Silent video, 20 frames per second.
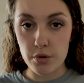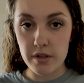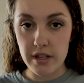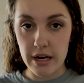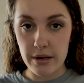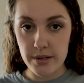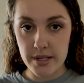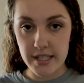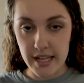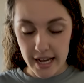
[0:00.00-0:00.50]

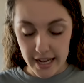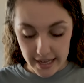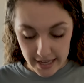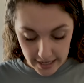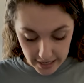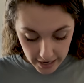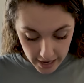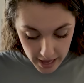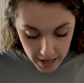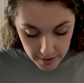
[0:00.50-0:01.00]
without
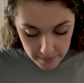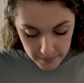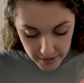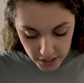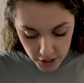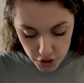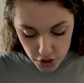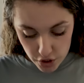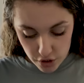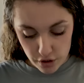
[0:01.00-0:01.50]
saying.
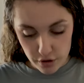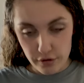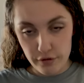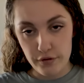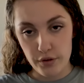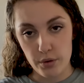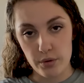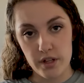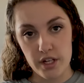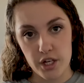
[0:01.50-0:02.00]
Make sure the
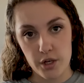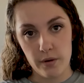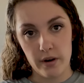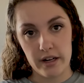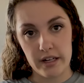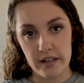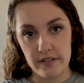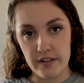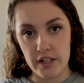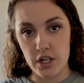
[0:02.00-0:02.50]
food that you
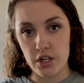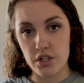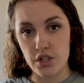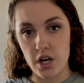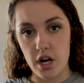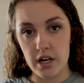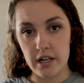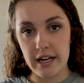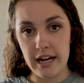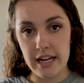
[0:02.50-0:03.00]
are giving your
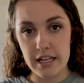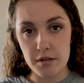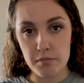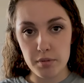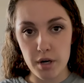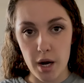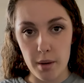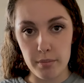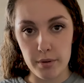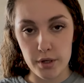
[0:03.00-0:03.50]
dog has
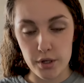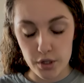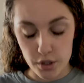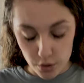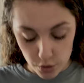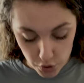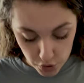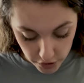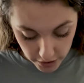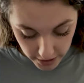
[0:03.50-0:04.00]
proper
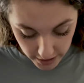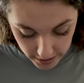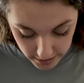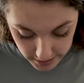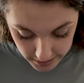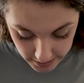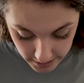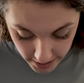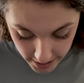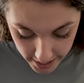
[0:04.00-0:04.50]
nutrients.